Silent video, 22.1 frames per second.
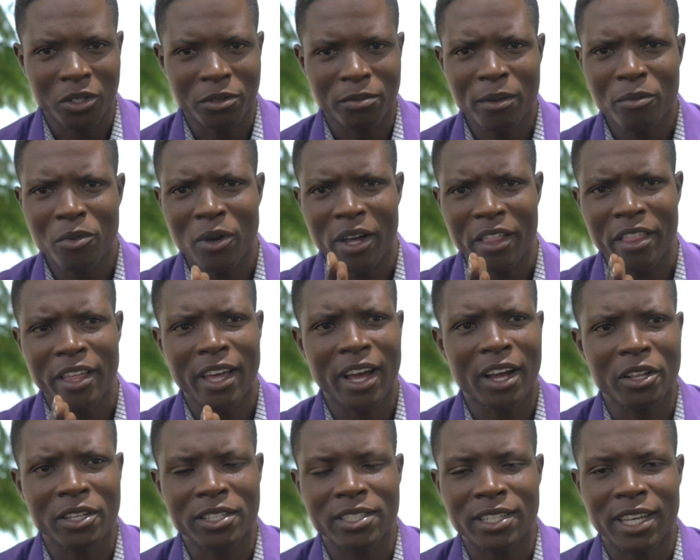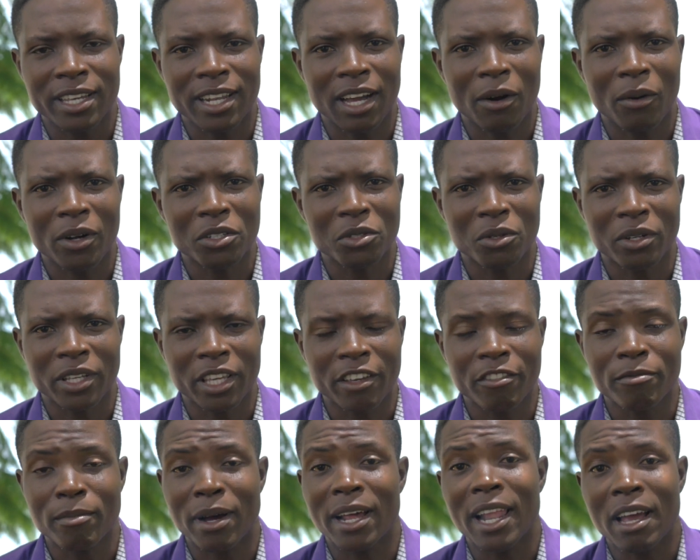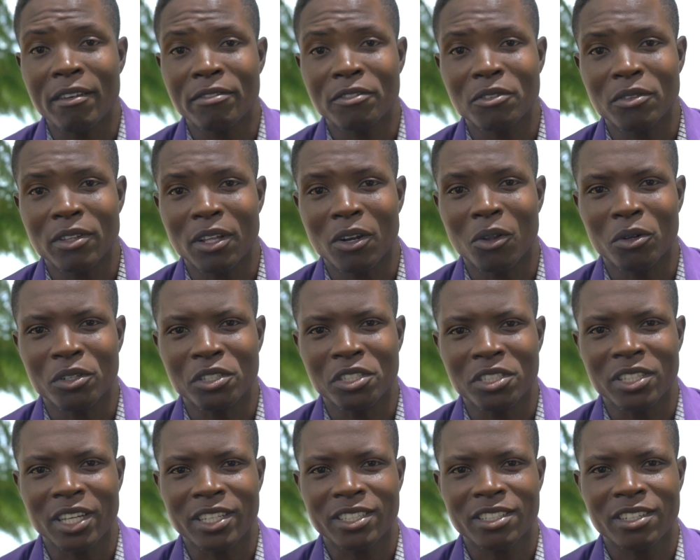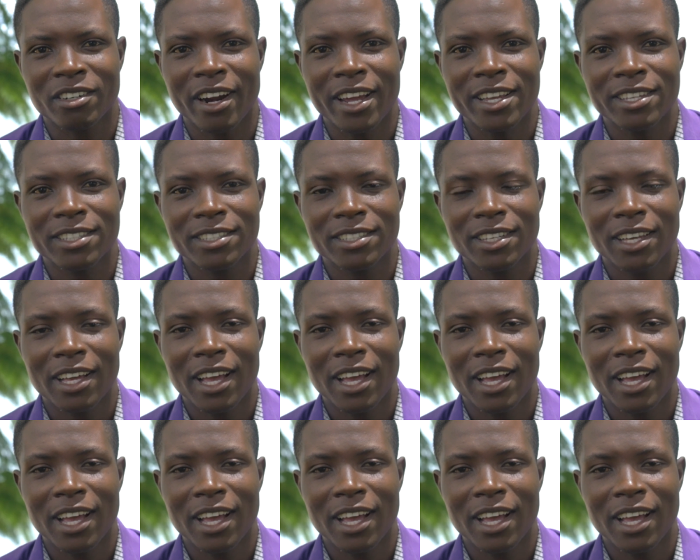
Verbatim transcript: Maybe you are there saying, I want to give my life to the Lord Jesus Christ.